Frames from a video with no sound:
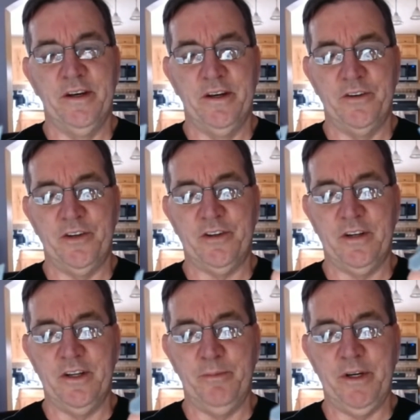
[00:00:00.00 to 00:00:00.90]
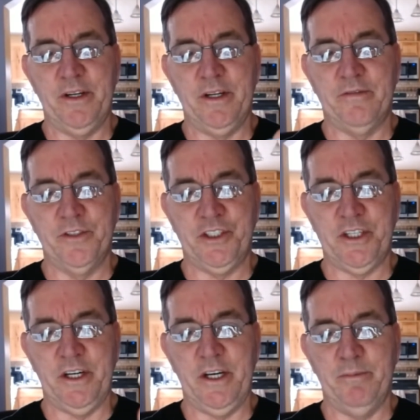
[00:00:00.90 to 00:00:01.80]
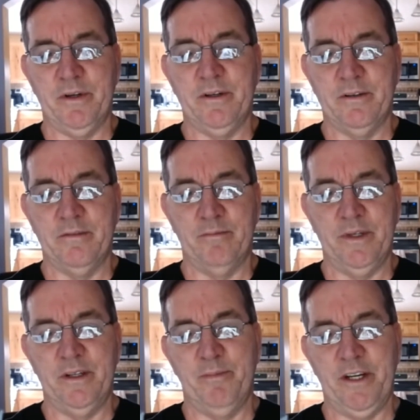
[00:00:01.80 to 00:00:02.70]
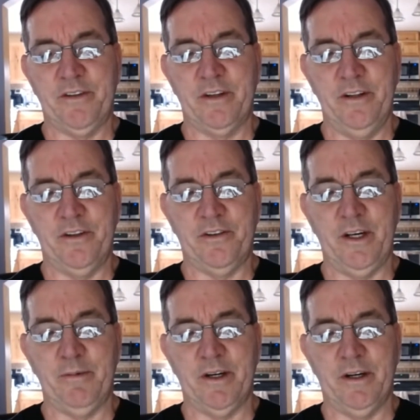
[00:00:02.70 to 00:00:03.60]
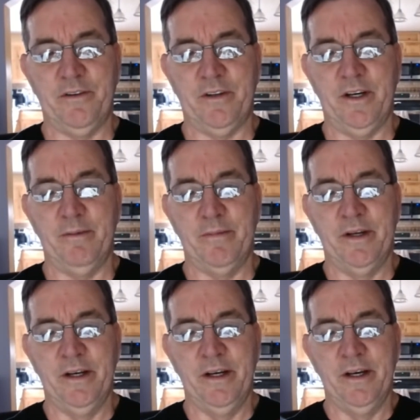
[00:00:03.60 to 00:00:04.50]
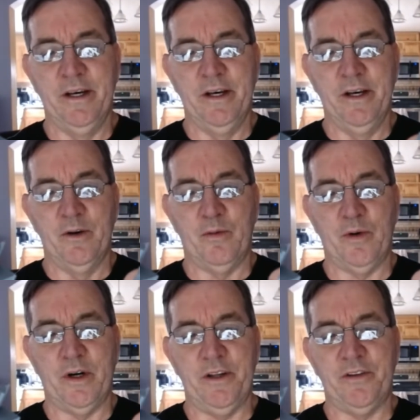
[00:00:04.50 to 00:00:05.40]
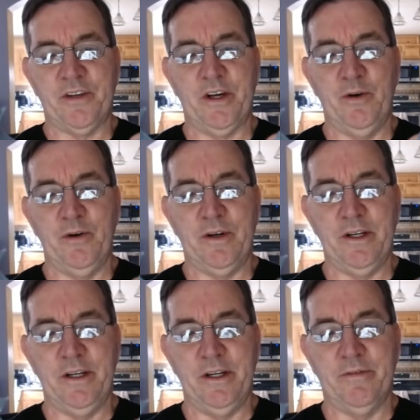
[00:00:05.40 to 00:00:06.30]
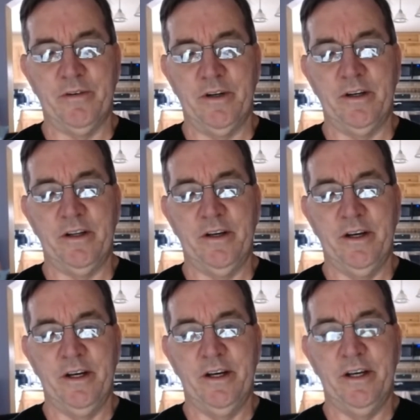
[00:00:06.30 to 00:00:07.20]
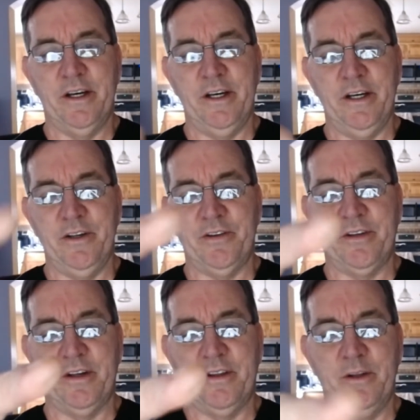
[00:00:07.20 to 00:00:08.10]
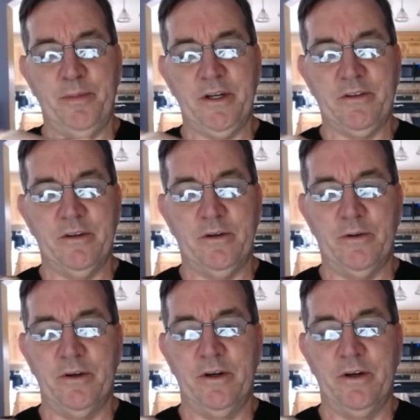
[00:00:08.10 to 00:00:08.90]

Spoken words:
Just a little bit different shape, but basically the same concept. What is totally different is the pixel holder.